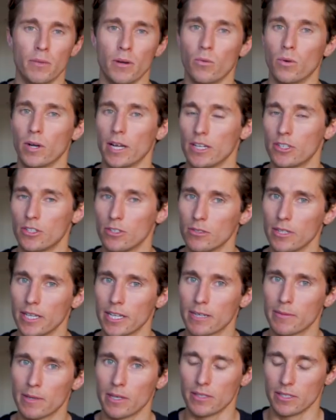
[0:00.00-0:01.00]
But what I do
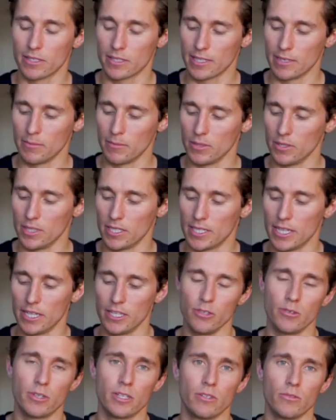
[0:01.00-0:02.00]
like about this gimbal is that
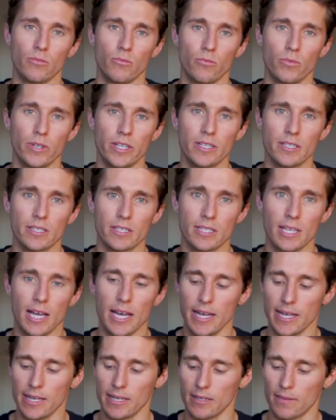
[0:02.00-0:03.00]
you can
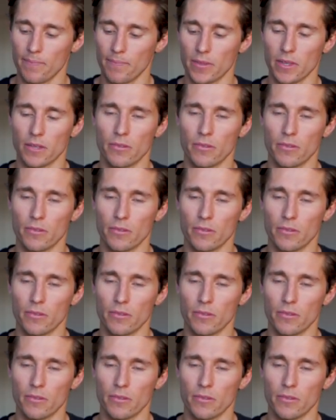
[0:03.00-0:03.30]
reassign